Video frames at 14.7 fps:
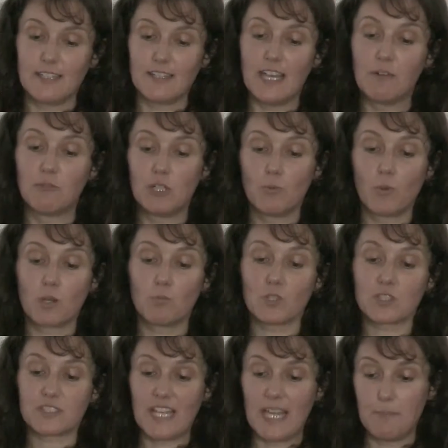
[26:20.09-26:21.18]
and everyone
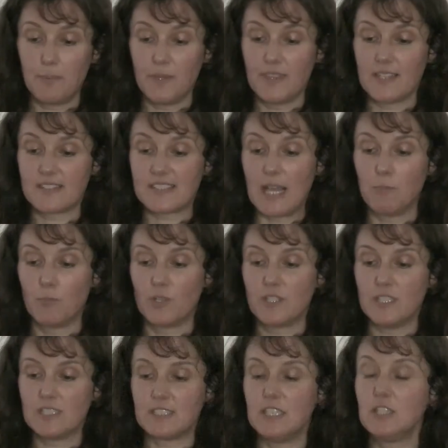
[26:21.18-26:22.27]
was happy that
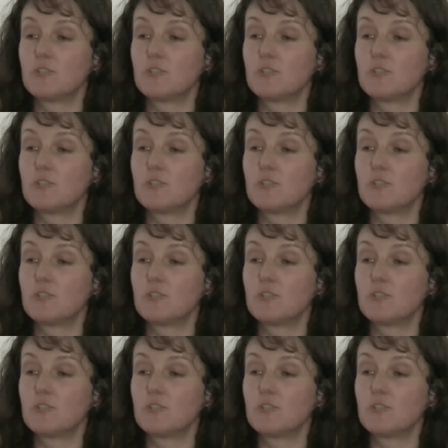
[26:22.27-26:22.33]
someone is